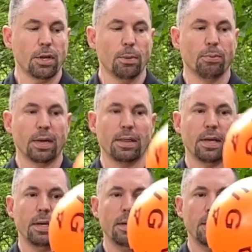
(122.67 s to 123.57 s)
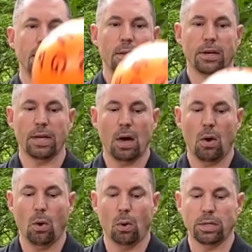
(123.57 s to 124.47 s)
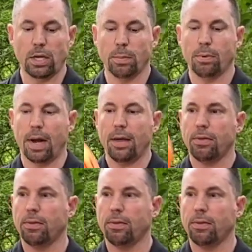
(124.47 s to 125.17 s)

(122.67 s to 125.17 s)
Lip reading: you're breathing, that you're not holding your breath.